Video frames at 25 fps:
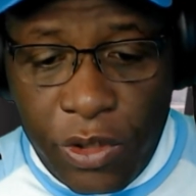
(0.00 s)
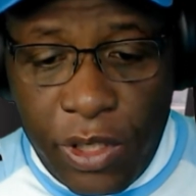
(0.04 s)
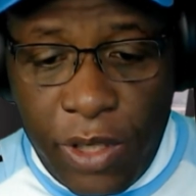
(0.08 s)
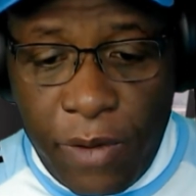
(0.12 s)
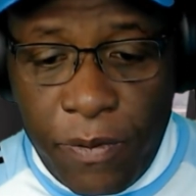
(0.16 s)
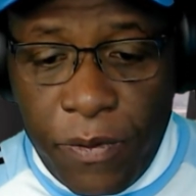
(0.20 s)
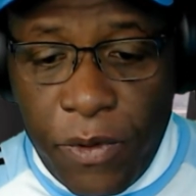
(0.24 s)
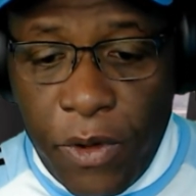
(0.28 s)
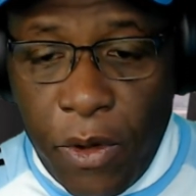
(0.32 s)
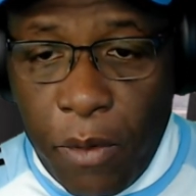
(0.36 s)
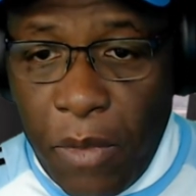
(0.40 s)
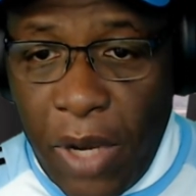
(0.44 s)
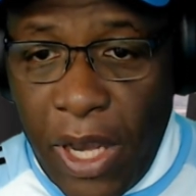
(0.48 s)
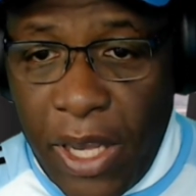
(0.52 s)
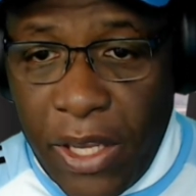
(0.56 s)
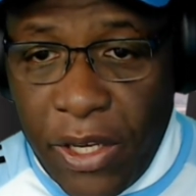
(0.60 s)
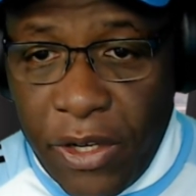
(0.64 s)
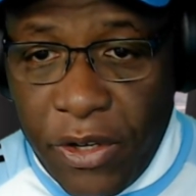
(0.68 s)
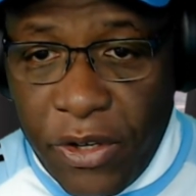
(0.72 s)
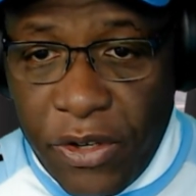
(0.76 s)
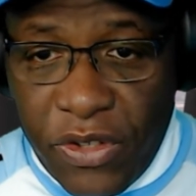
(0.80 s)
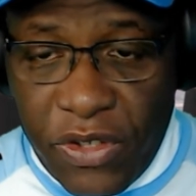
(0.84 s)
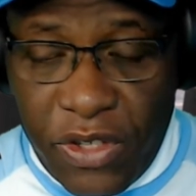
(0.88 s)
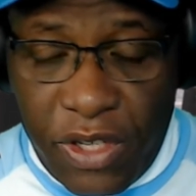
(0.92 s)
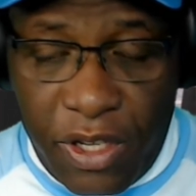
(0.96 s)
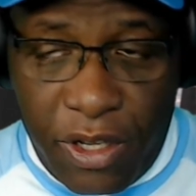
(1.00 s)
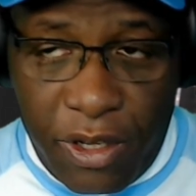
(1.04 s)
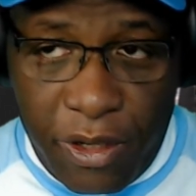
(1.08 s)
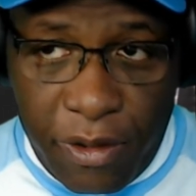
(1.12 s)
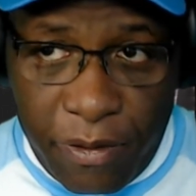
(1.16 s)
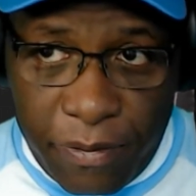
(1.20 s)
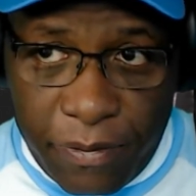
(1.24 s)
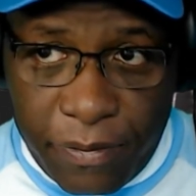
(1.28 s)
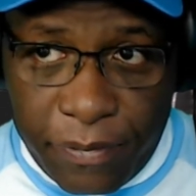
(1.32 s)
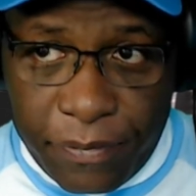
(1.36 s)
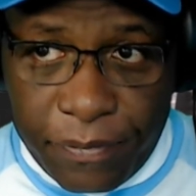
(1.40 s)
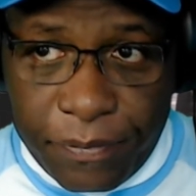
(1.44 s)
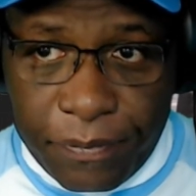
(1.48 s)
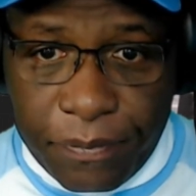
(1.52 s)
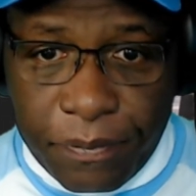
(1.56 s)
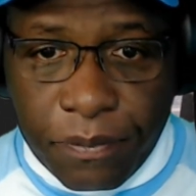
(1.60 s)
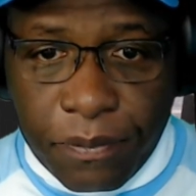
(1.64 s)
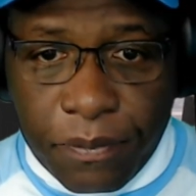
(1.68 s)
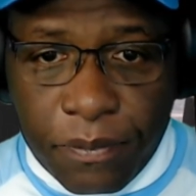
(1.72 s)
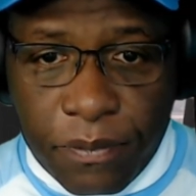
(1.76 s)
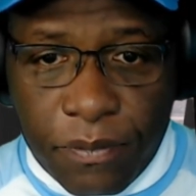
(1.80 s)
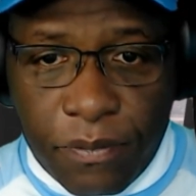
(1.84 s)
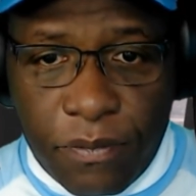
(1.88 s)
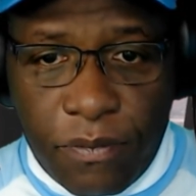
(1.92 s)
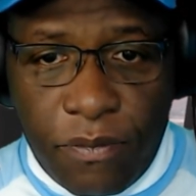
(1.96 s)
Usually if you're by yourself
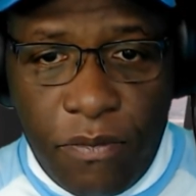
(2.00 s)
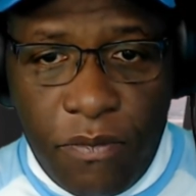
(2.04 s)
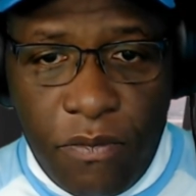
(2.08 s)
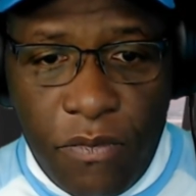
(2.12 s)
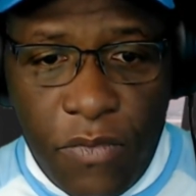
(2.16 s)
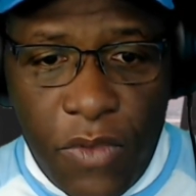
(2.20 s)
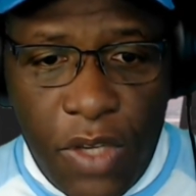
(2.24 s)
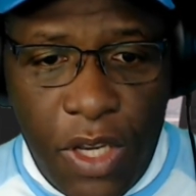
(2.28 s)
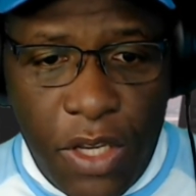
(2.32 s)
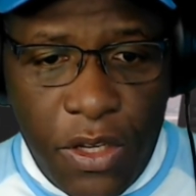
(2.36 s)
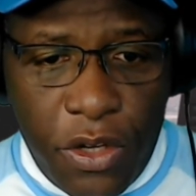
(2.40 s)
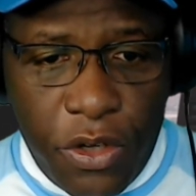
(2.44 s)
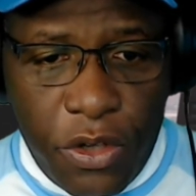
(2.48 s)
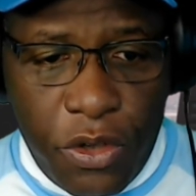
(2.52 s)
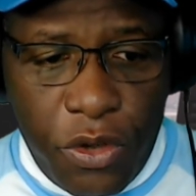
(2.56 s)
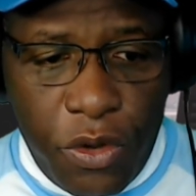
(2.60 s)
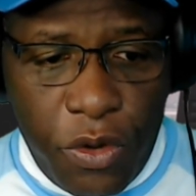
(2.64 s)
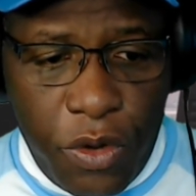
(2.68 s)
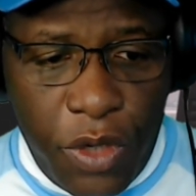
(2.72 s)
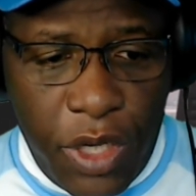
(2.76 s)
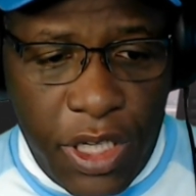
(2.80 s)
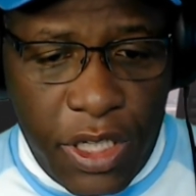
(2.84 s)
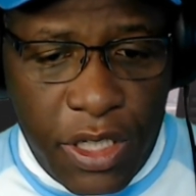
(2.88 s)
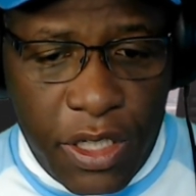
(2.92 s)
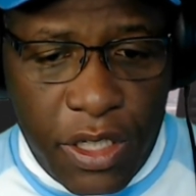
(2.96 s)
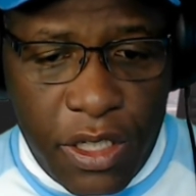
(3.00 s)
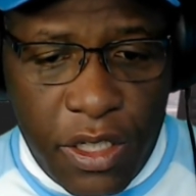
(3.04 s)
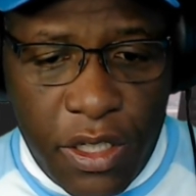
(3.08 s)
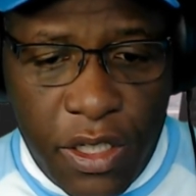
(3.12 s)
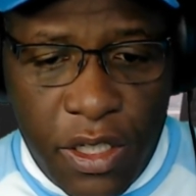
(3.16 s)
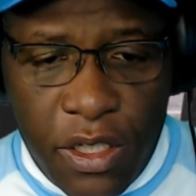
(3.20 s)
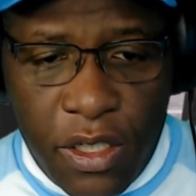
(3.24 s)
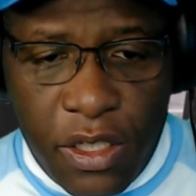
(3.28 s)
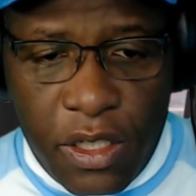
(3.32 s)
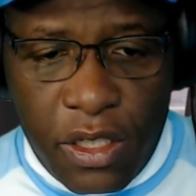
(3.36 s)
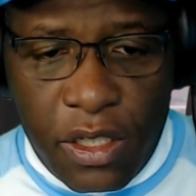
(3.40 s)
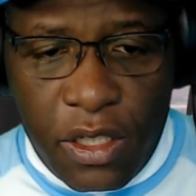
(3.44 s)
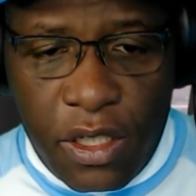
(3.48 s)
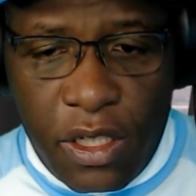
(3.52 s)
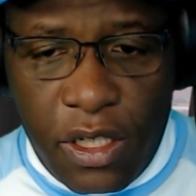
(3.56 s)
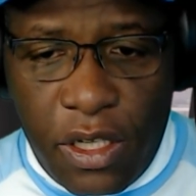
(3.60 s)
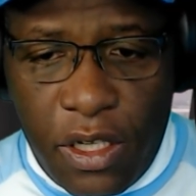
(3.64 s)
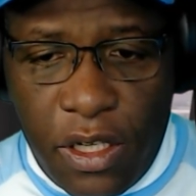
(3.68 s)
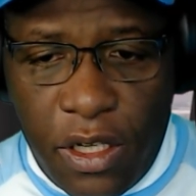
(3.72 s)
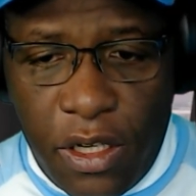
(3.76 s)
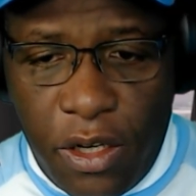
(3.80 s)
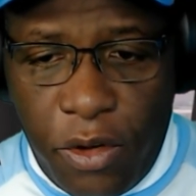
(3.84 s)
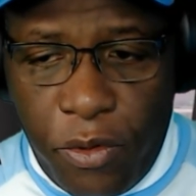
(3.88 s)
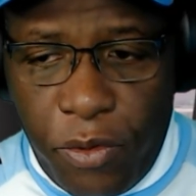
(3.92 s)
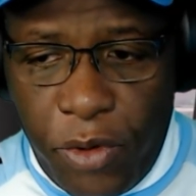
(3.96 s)
and you're doing
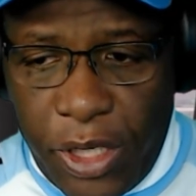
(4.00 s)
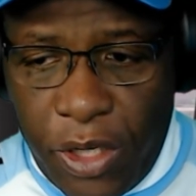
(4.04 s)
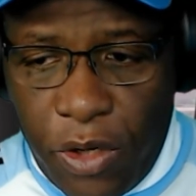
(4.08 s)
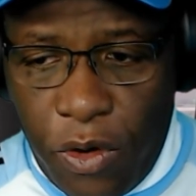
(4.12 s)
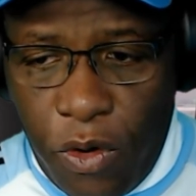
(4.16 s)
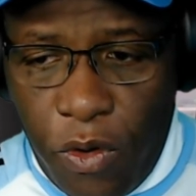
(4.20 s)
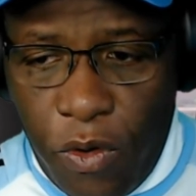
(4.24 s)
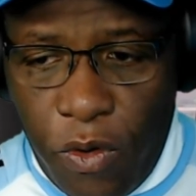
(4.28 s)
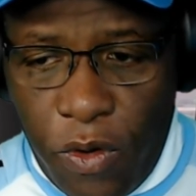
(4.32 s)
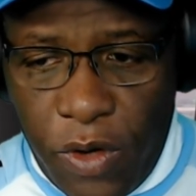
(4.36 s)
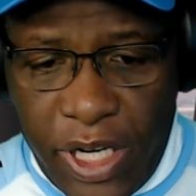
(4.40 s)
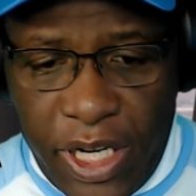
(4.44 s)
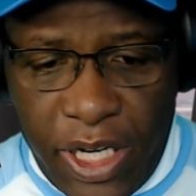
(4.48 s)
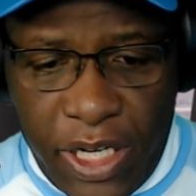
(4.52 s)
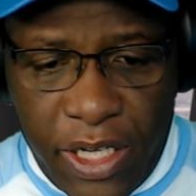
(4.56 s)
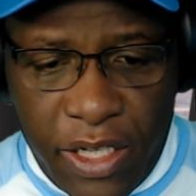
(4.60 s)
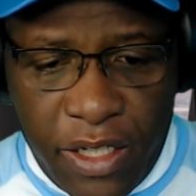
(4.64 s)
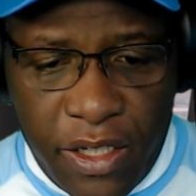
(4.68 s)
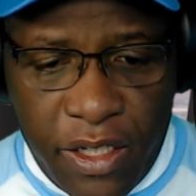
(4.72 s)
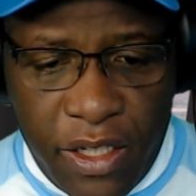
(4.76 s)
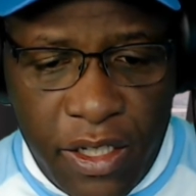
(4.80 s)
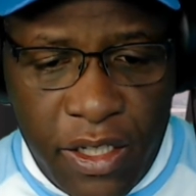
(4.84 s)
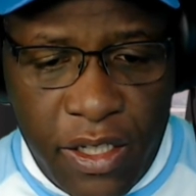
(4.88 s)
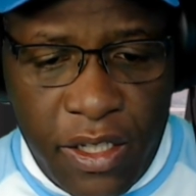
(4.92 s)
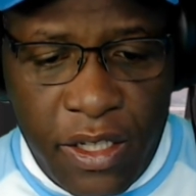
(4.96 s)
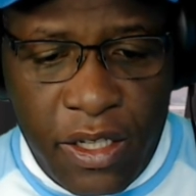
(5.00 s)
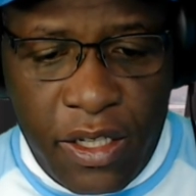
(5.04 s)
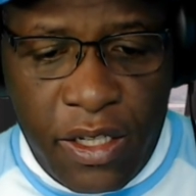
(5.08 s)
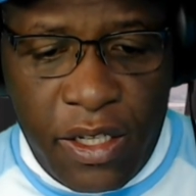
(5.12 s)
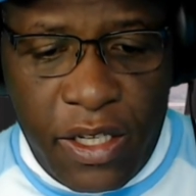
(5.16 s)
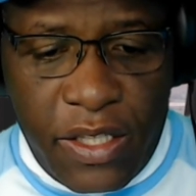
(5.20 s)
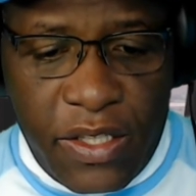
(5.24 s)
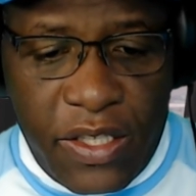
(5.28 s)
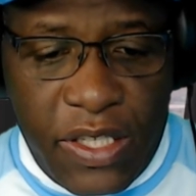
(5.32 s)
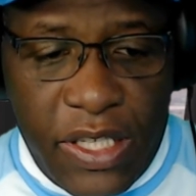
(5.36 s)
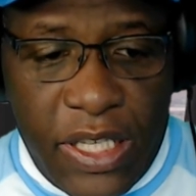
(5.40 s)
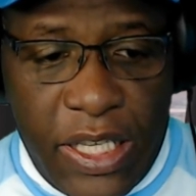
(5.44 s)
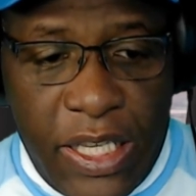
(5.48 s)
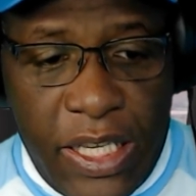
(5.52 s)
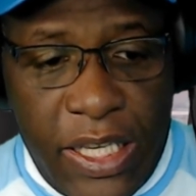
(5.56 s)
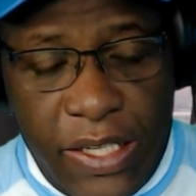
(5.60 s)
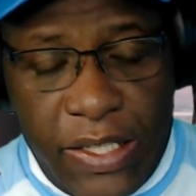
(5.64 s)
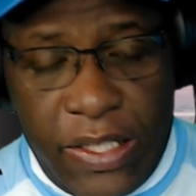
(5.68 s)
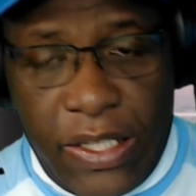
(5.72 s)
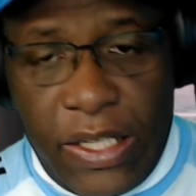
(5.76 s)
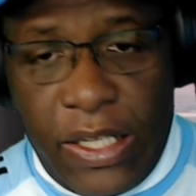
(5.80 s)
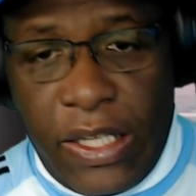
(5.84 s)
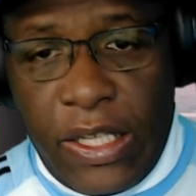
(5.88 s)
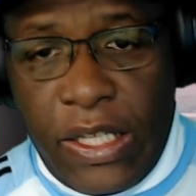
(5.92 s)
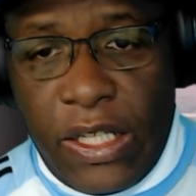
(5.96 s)
a recording, it's
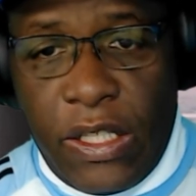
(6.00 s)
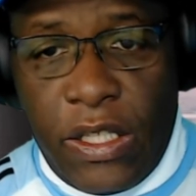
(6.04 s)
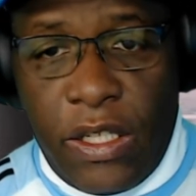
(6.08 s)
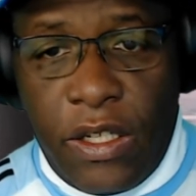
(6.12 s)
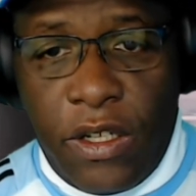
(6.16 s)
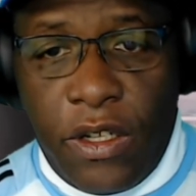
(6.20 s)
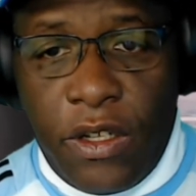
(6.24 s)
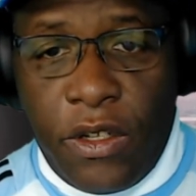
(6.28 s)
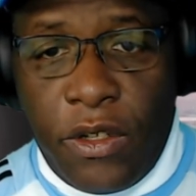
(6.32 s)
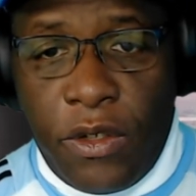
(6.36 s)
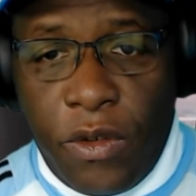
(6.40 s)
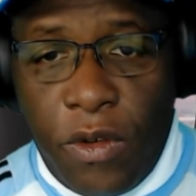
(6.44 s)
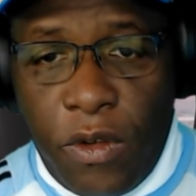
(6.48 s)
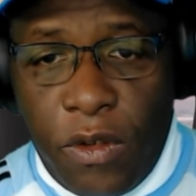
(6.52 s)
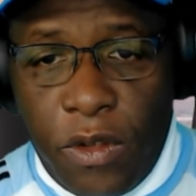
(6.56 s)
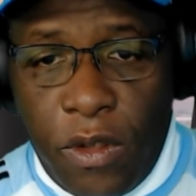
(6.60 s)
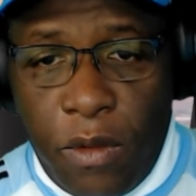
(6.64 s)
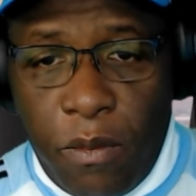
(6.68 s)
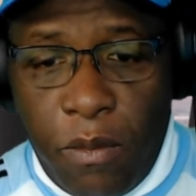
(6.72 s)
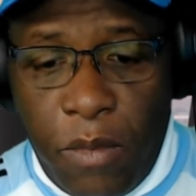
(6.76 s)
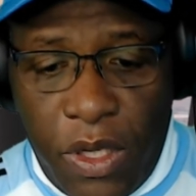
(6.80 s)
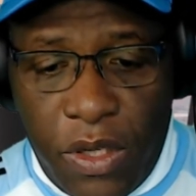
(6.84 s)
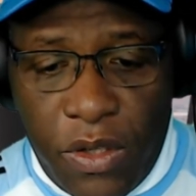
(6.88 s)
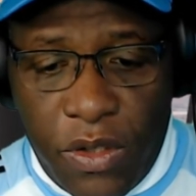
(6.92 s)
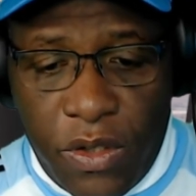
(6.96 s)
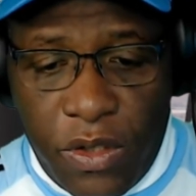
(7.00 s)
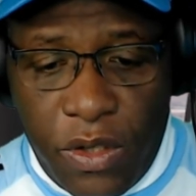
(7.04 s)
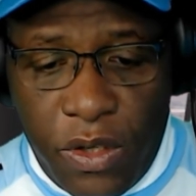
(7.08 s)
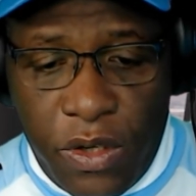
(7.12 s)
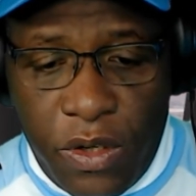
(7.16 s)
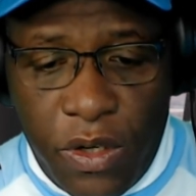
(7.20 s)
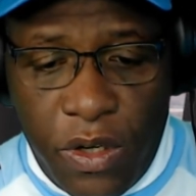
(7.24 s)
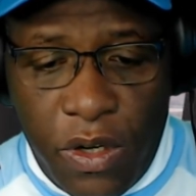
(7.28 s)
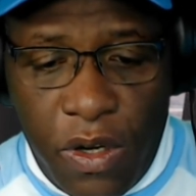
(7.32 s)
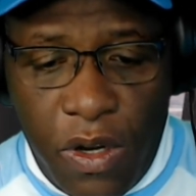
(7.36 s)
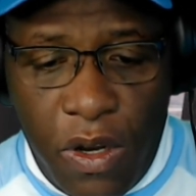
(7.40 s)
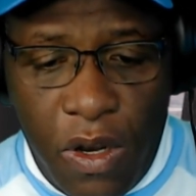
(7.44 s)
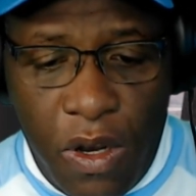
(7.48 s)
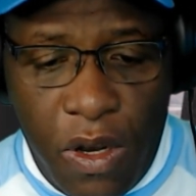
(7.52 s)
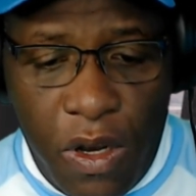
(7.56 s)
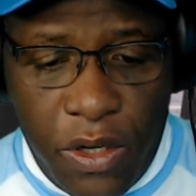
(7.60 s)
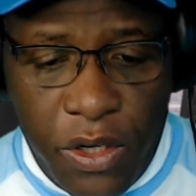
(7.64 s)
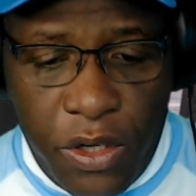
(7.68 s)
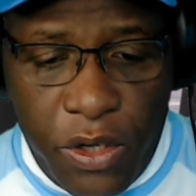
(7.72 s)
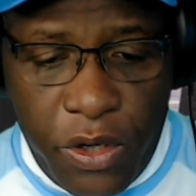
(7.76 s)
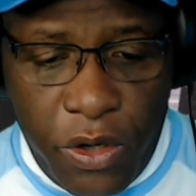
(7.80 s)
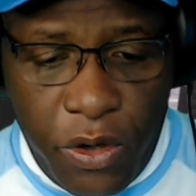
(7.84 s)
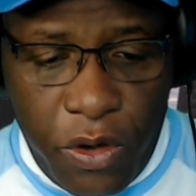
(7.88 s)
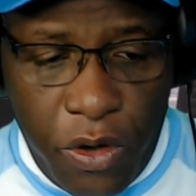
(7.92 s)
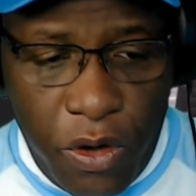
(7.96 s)
easy to control the mixer
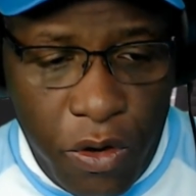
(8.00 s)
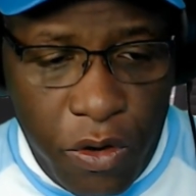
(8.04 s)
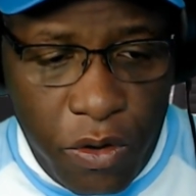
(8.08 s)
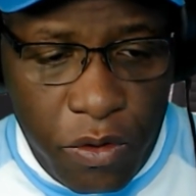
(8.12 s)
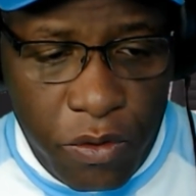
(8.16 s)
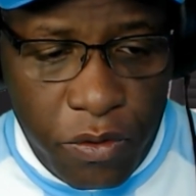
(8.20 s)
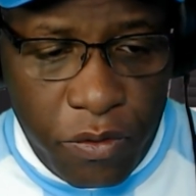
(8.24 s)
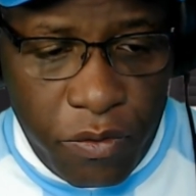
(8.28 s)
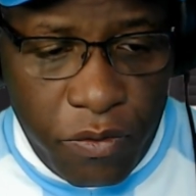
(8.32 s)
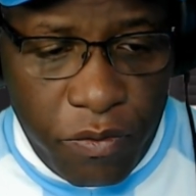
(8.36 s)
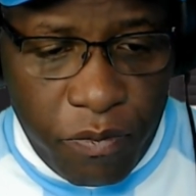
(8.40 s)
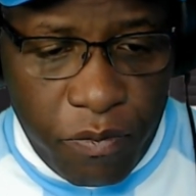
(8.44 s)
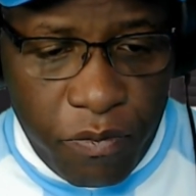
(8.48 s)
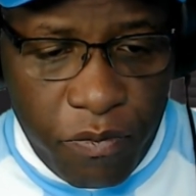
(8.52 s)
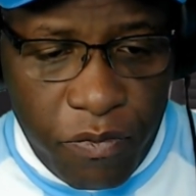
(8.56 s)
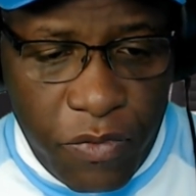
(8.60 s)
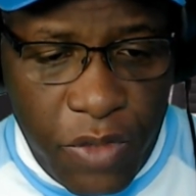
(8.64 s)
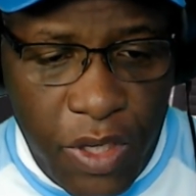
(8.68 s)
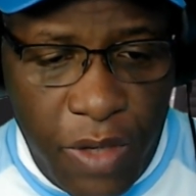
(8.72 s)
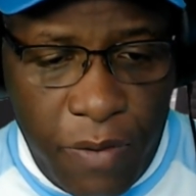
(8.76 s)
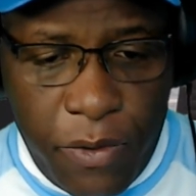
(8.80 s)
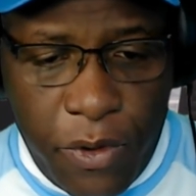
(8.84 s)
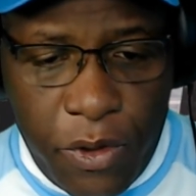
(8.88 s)
on your own.